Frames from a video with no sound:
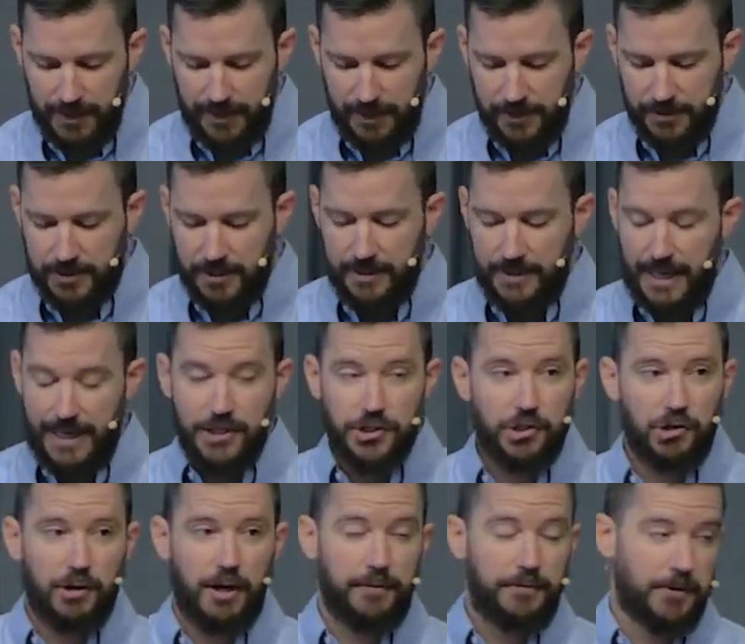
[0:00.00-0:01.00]
It's the
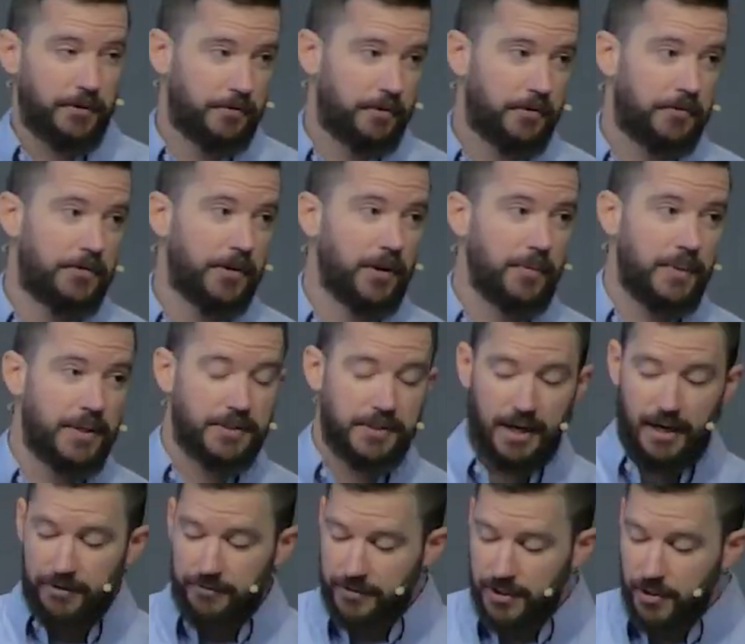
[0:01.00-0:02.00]
nature of the fulfillment
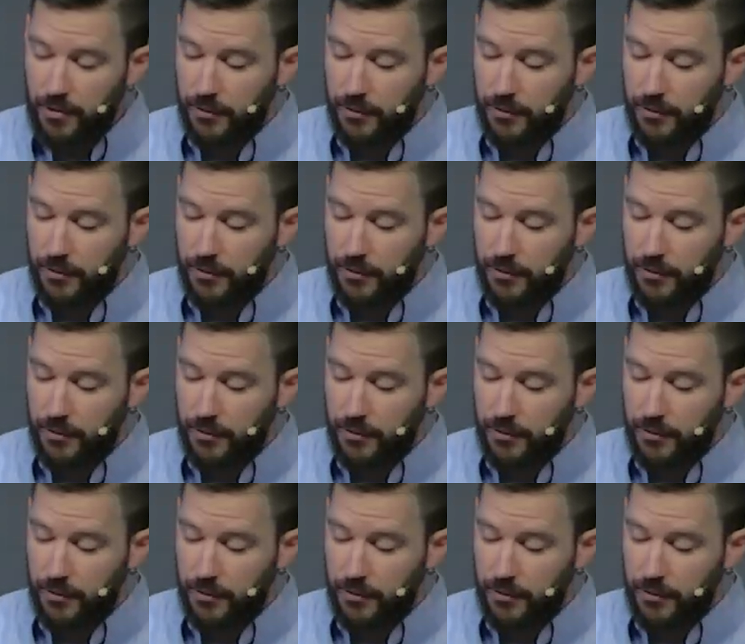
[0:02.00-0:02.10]
of the